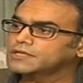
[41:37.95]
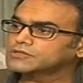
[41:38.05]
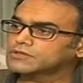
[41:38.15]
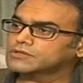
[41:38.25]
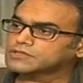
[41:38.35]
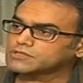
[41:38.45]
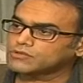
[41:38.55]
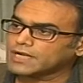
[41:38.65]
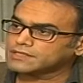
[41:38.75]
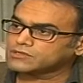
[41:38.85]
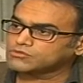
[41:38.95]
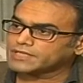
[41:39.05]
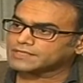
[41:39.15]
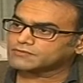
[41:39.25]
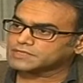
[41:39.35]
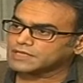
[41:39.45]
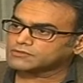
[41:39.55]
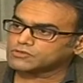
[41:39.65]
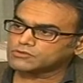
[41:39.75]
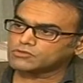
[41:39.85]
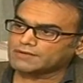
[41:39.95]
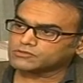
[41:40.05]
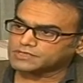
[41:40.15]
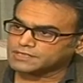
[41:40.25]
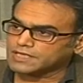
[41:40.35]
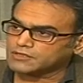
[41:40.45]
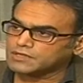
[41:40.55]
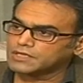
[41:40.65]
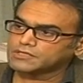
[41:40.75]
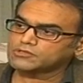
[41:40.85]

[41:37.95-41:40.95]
You can't do that with you have to sit down,